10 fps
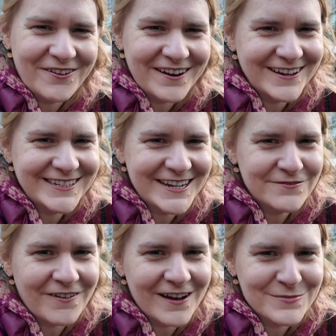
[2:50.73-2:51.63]
not an ideal
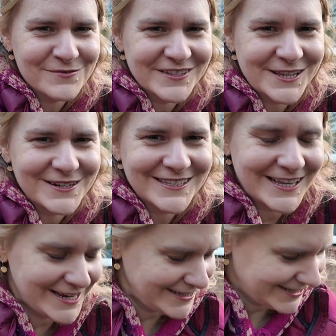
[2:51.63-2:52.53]
environment for sowing
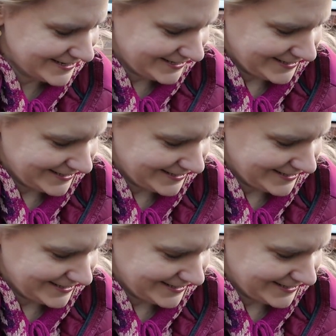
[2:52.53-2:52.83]
seeds.